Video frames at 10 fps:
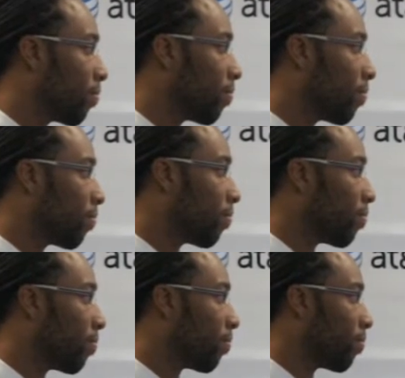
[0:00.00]

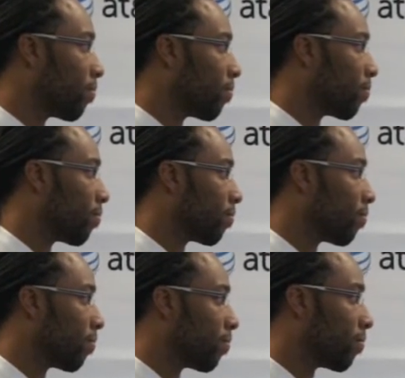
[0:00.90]

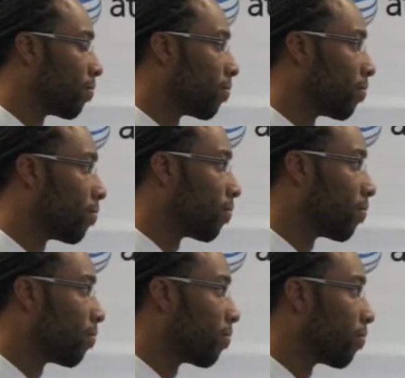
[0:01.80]

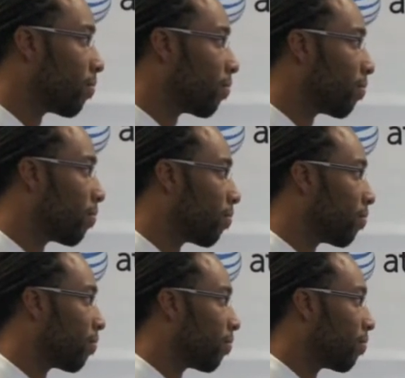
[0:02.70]

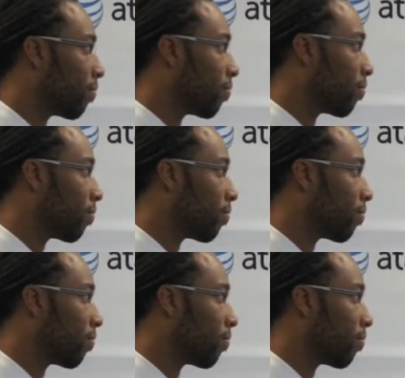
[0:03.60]
(not speaking)